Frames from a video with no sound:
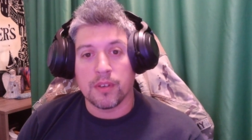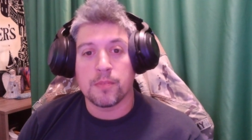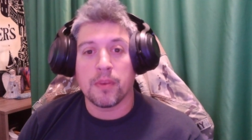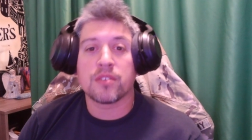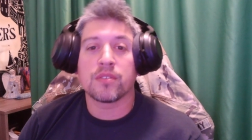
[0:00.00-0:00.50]

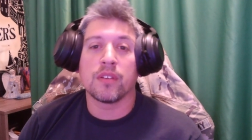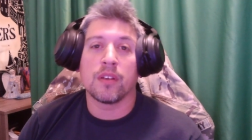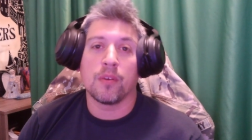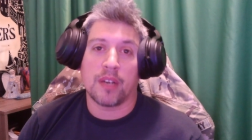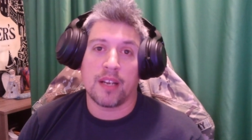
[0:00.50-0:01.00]

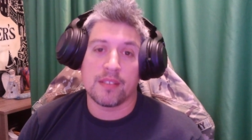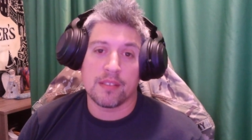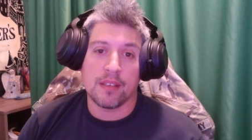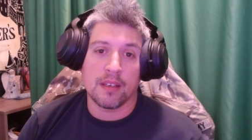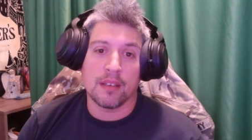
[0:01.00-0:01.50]
especially when I
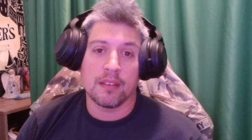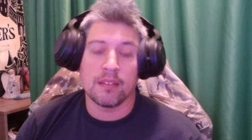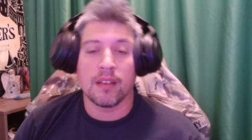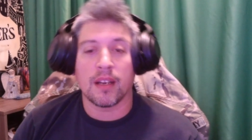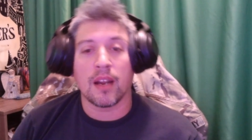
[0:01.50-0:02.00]

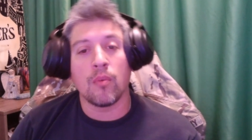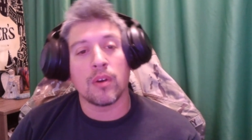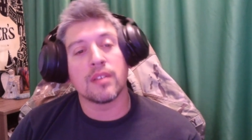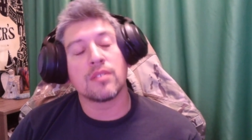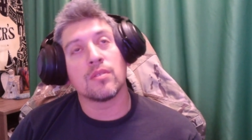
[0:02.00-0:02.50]
said that I wanted